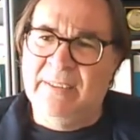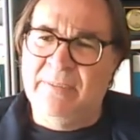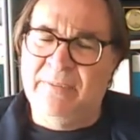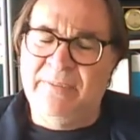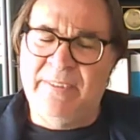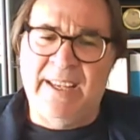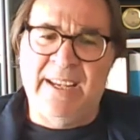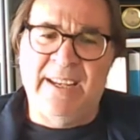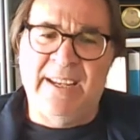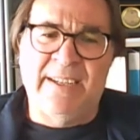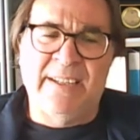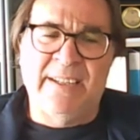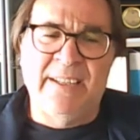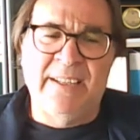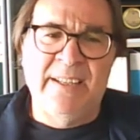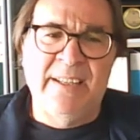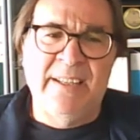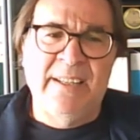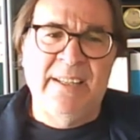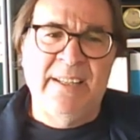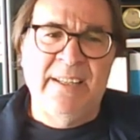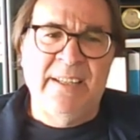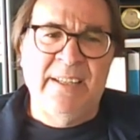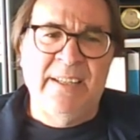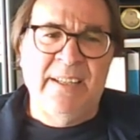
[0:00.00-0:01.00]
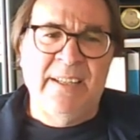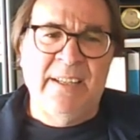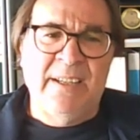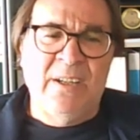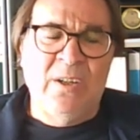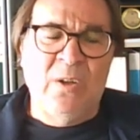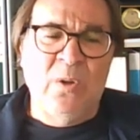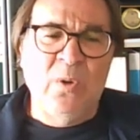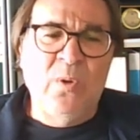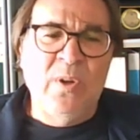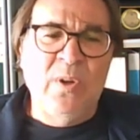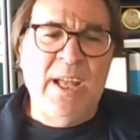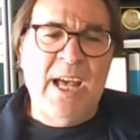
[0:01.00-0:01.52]
figure.
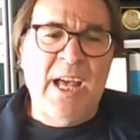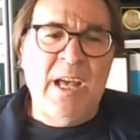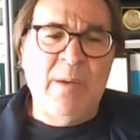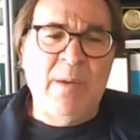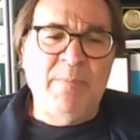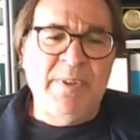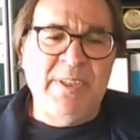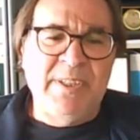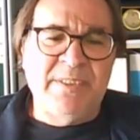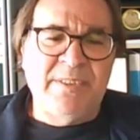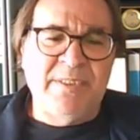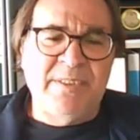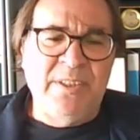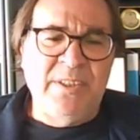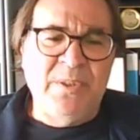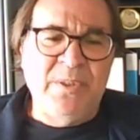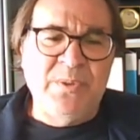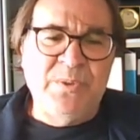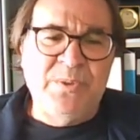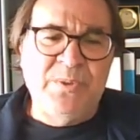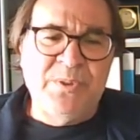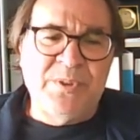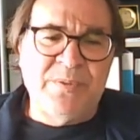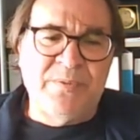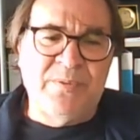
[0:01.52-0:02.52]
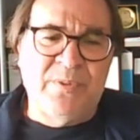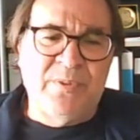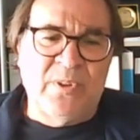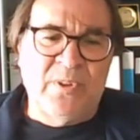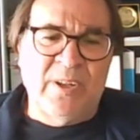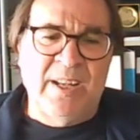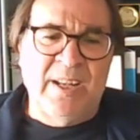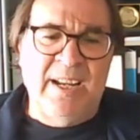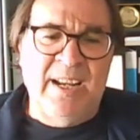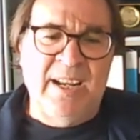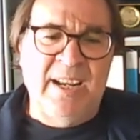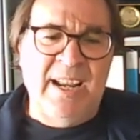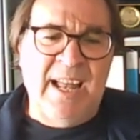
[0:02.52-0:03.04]
Glulam is used
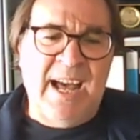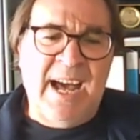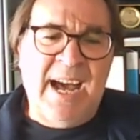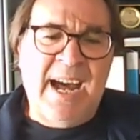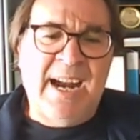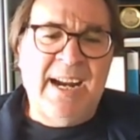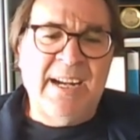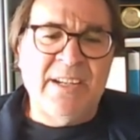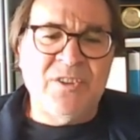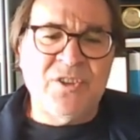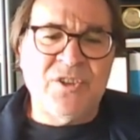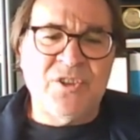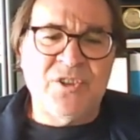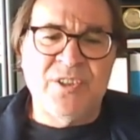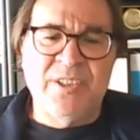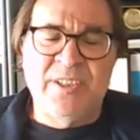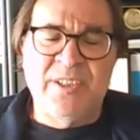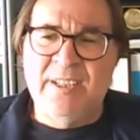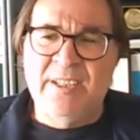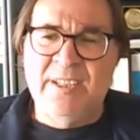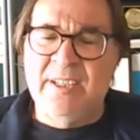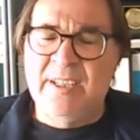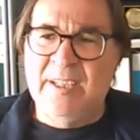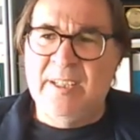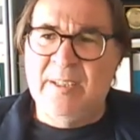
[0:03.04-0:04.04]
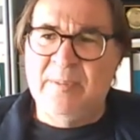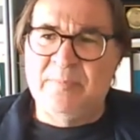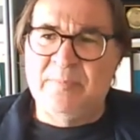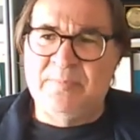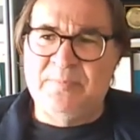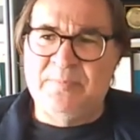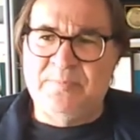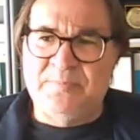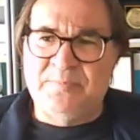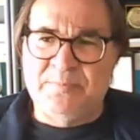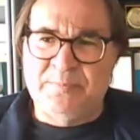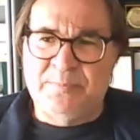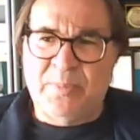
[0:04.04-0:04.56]
for large
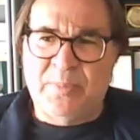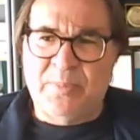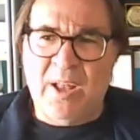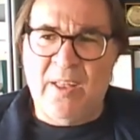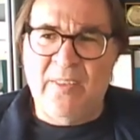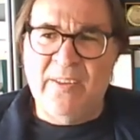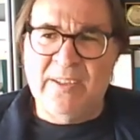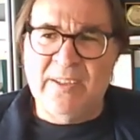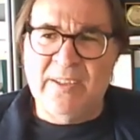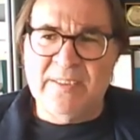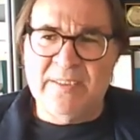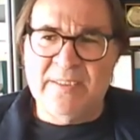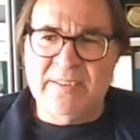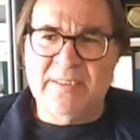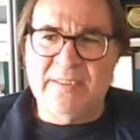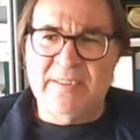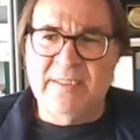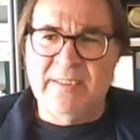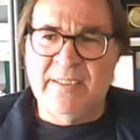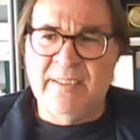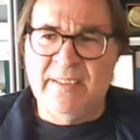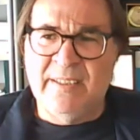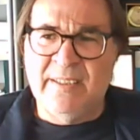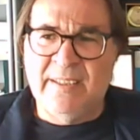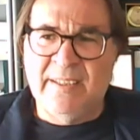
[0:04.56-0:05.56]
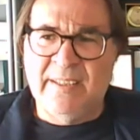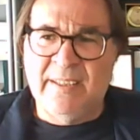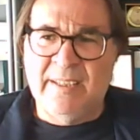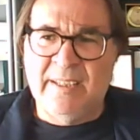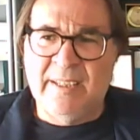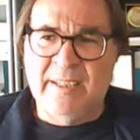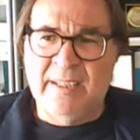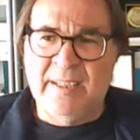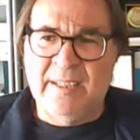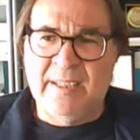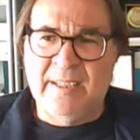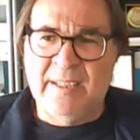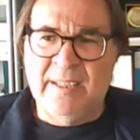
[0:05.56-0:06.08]
products,
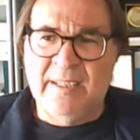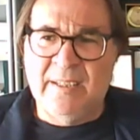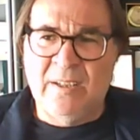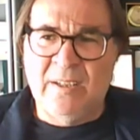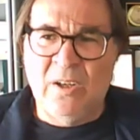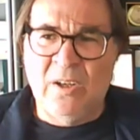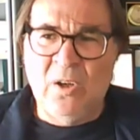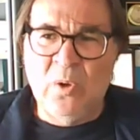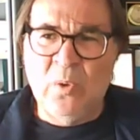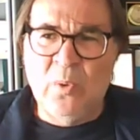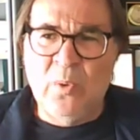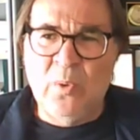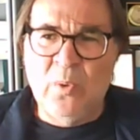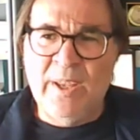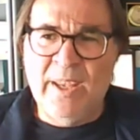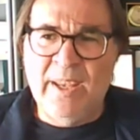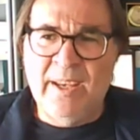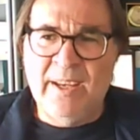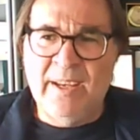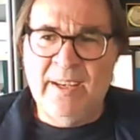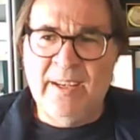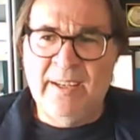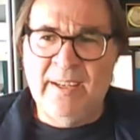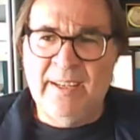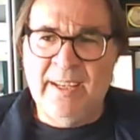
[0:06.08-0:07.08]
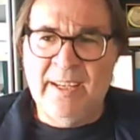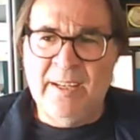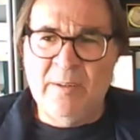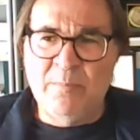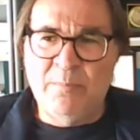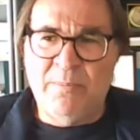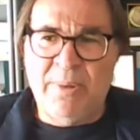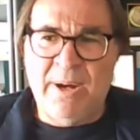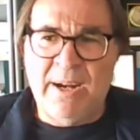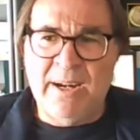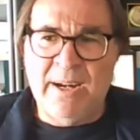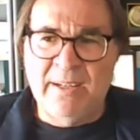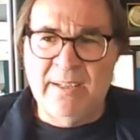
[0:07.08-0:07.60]
gluing in
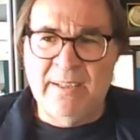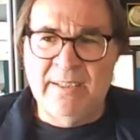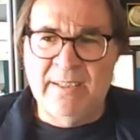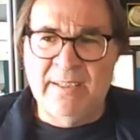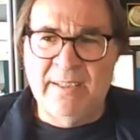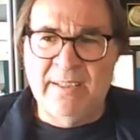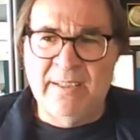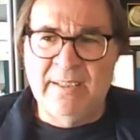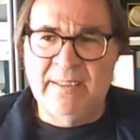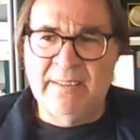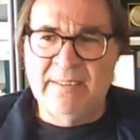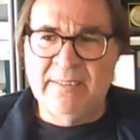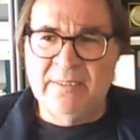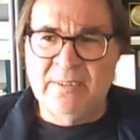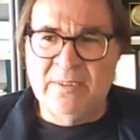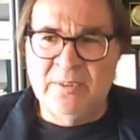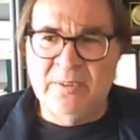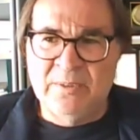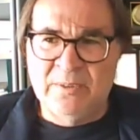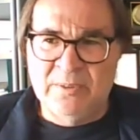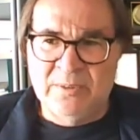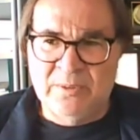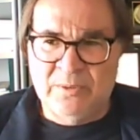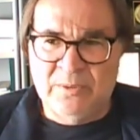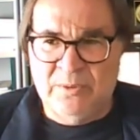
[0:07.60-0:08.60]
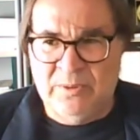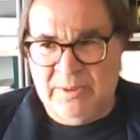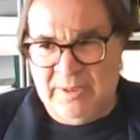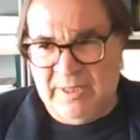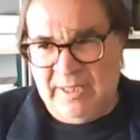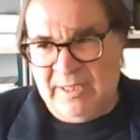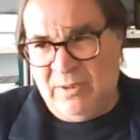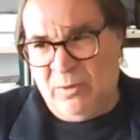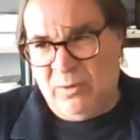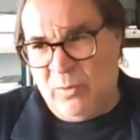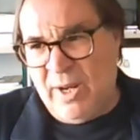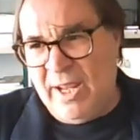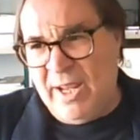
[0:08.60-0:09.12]
parallel,
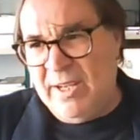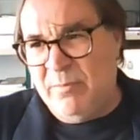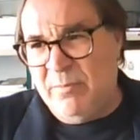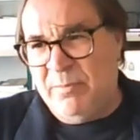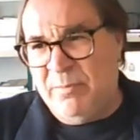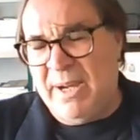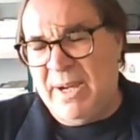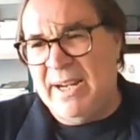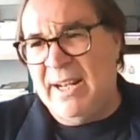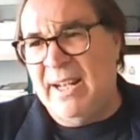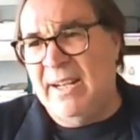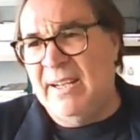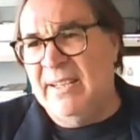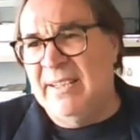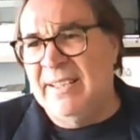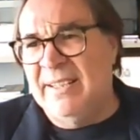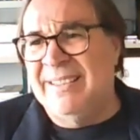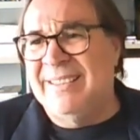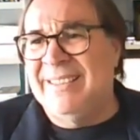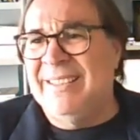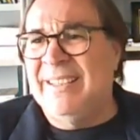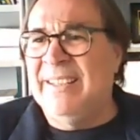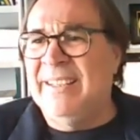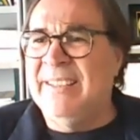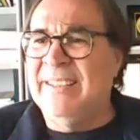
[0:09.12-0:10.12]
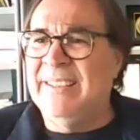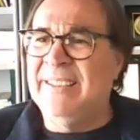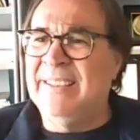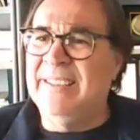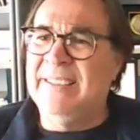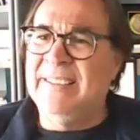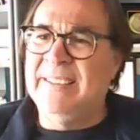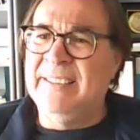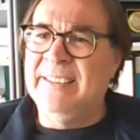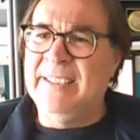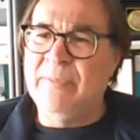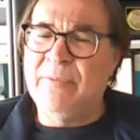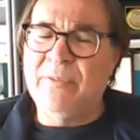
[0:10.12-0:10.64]
in grain parallel,
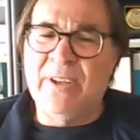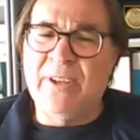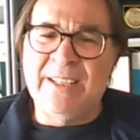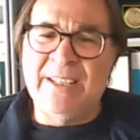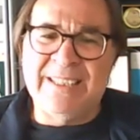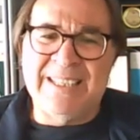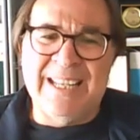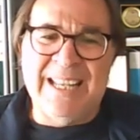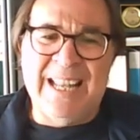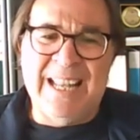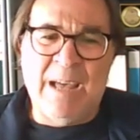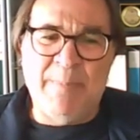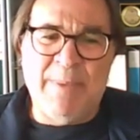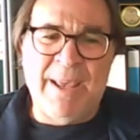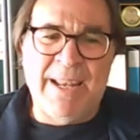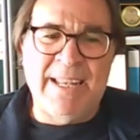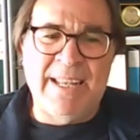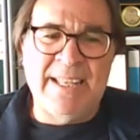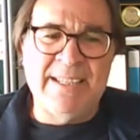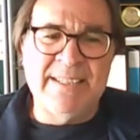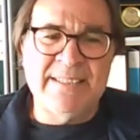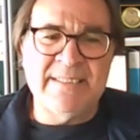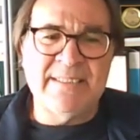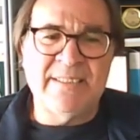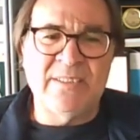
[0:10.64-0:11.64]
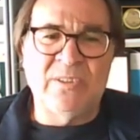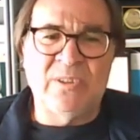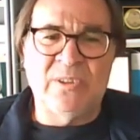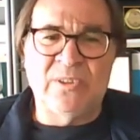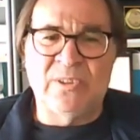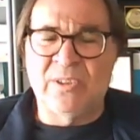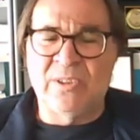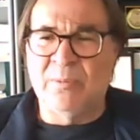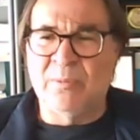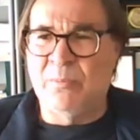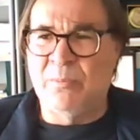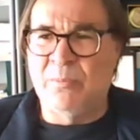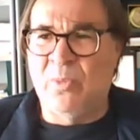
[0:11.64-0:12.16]
different lamellas
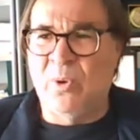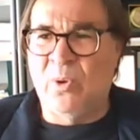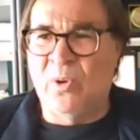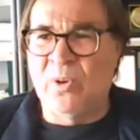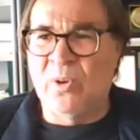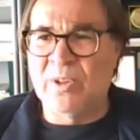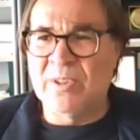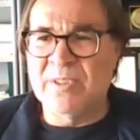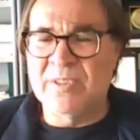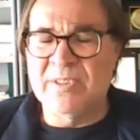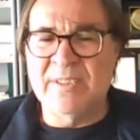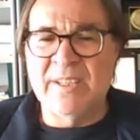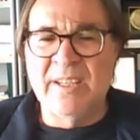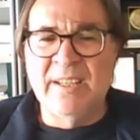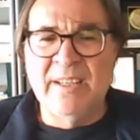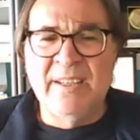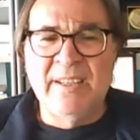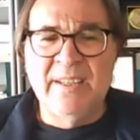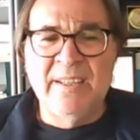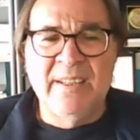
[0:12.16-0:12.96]
or boards,